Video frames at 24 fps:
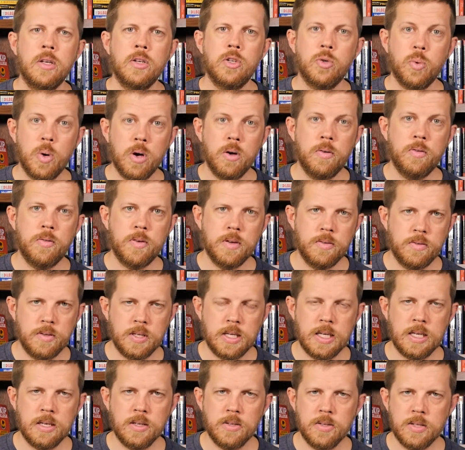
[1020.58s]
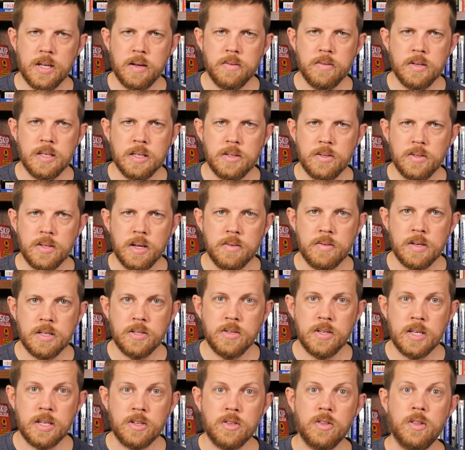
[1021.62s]
1215 to
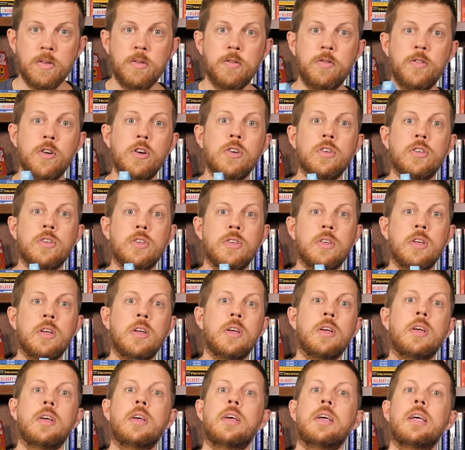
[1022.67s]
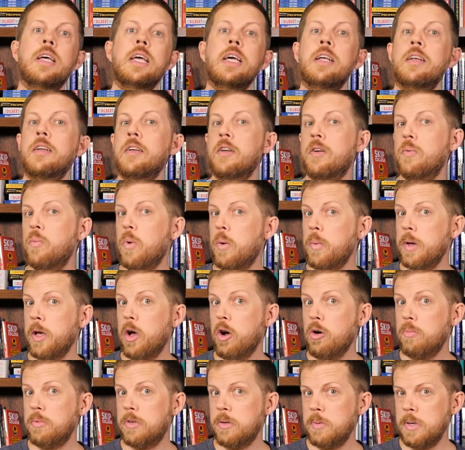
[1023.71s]
1776, the first in what we
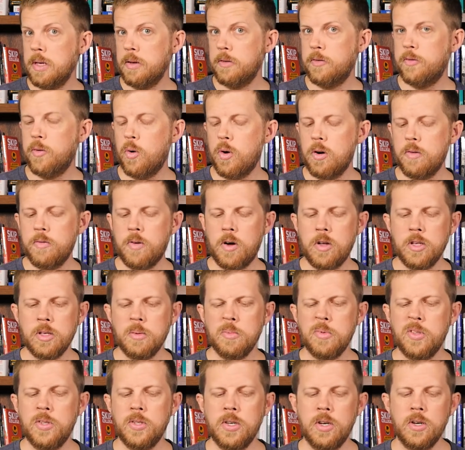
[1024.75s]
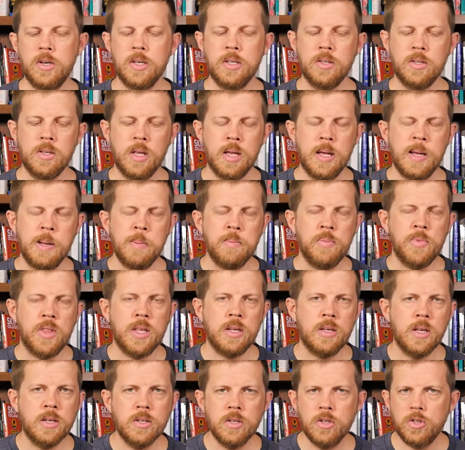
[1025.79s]
hope to be a four-volume series
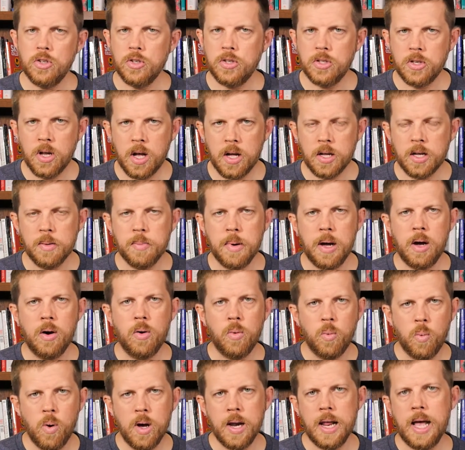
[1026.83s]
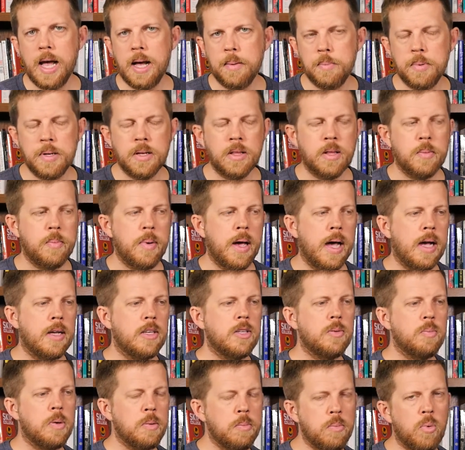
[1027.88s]
that doesn't just talk about what happened in the
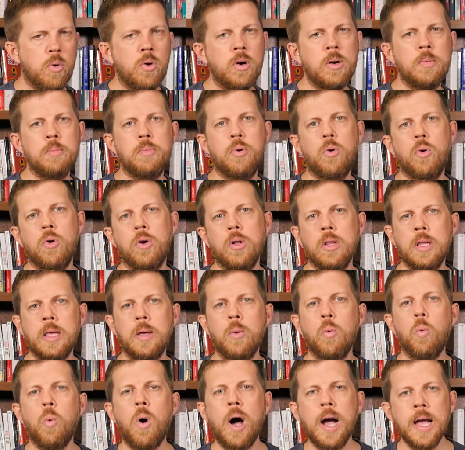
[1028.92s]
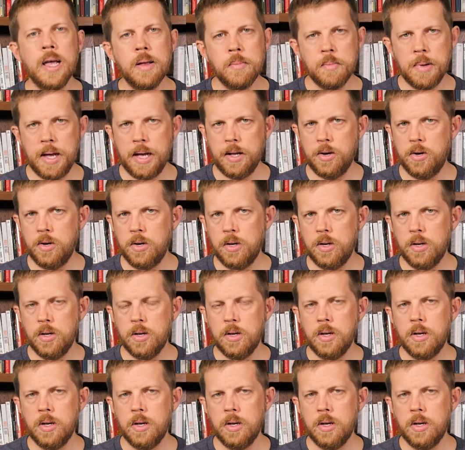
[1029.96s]
past, but more importantly, why it mattered